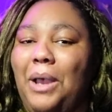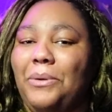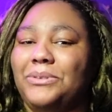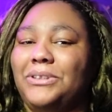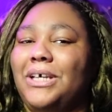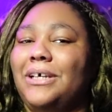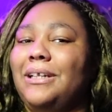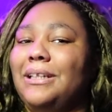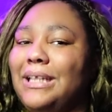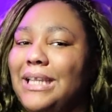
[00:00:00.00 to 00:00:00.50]
I was
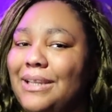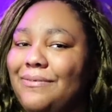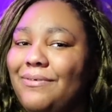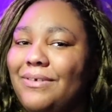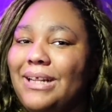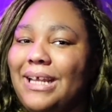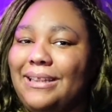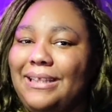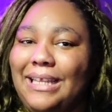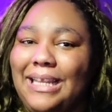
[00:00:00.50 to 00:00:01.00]
gonna leave
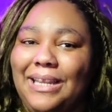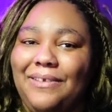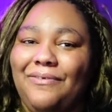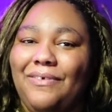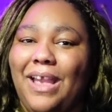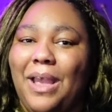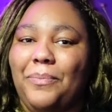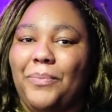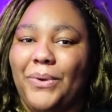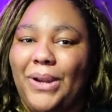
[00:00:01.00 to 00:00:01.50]
it at the
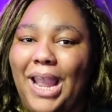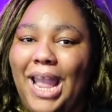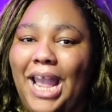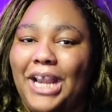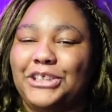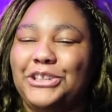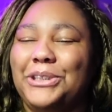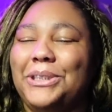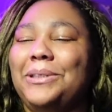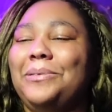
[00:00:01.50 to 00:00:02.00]
EFAP
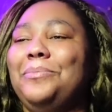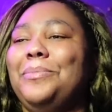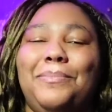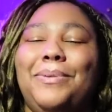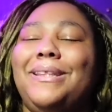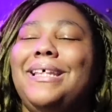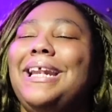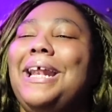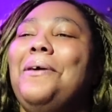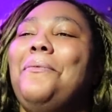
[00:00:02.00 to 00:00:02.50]
reaction, but,
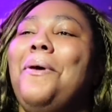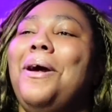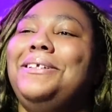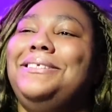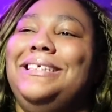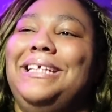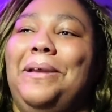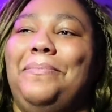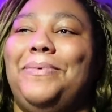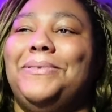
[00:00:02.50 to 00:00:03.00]
but then I
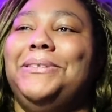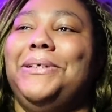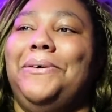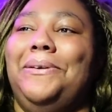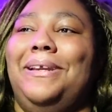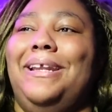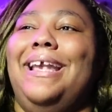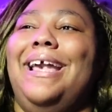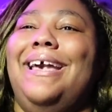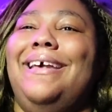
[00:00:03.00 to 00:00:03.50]
watched the
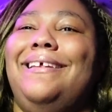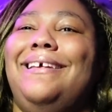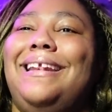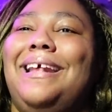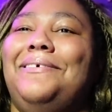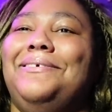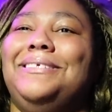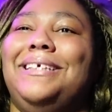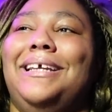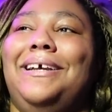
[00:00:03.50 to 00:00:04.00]
episode again and
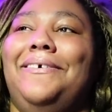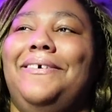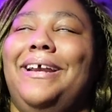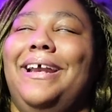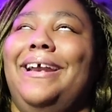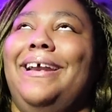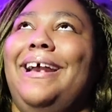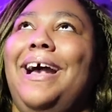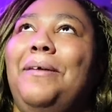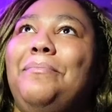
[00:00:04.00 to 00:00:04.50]
I was like,
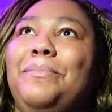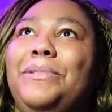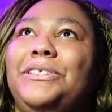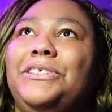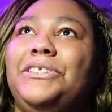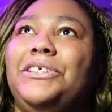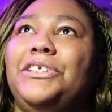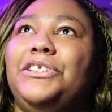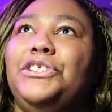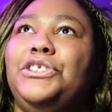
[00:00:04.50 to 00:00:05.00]
okay, I
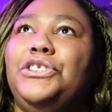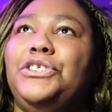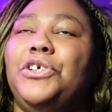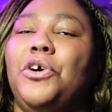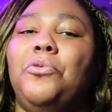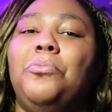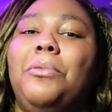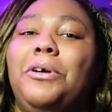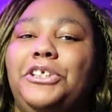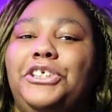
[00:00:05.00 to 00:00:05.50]
miss
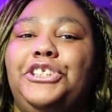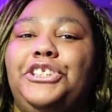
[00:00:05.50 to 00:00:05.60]
so much